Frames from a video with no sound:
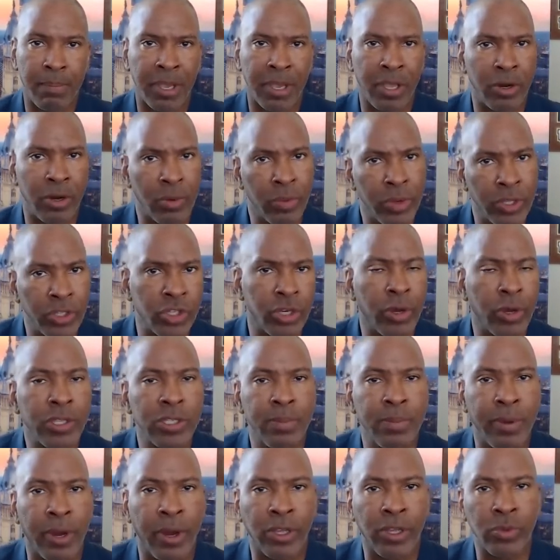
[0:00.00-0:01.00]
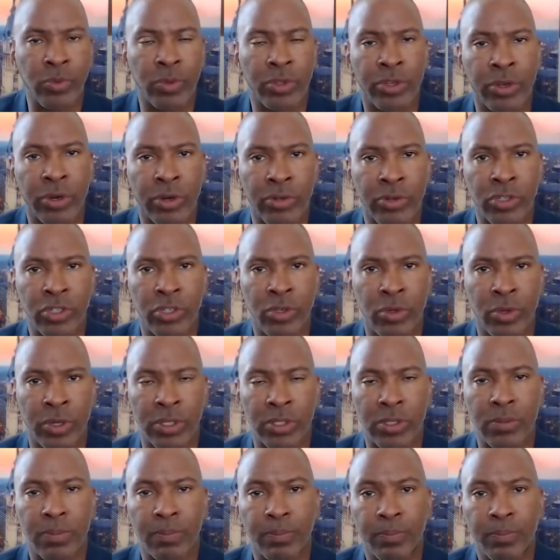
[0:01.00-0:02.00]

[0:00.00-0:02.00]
Peter, what's your experience with your students?